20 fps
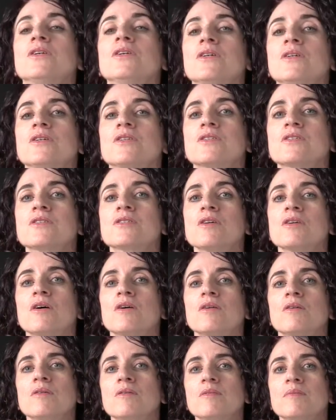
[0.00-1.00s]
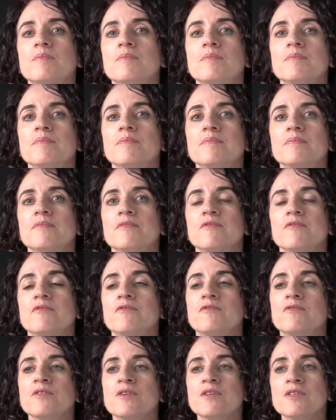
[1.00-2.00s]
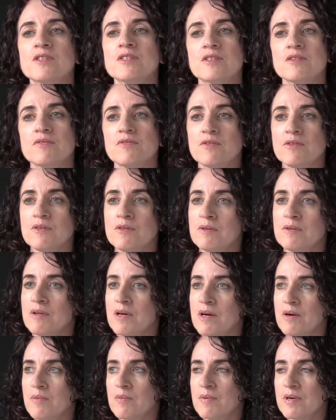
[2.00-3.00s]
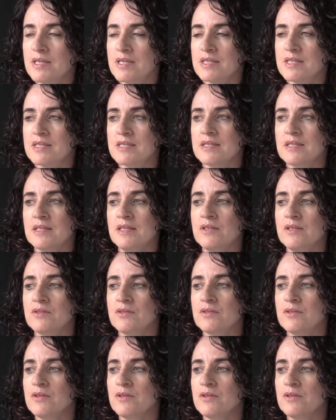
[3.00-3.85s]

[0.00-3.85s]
So, first of all, I want to say to